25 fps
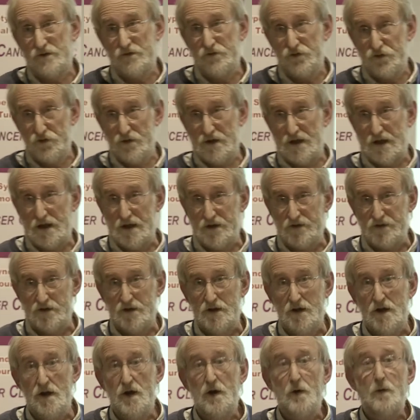of doing it
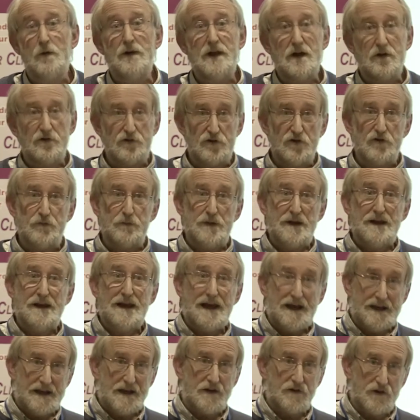without just being
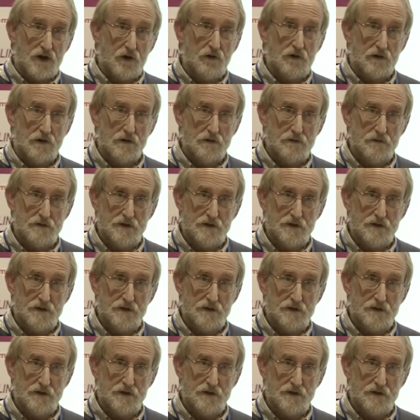anecdotal.